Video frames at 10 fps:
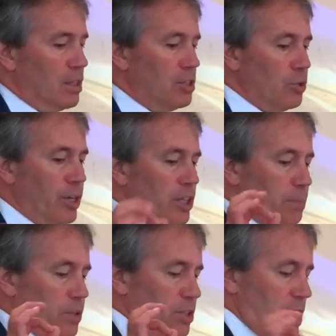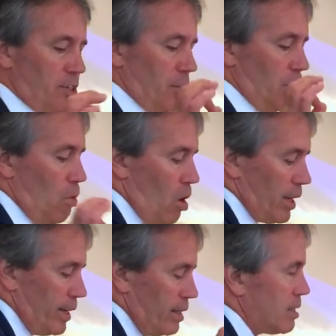to join the procession
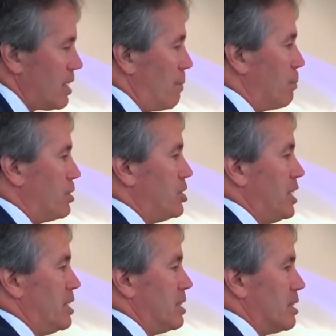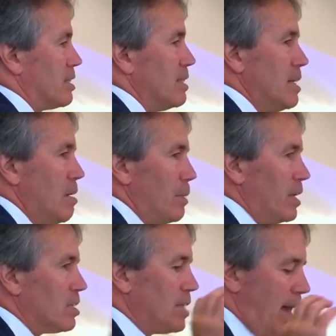walking in step with Jesus?
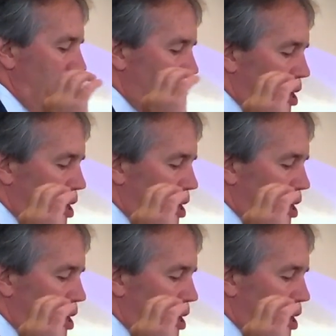Because they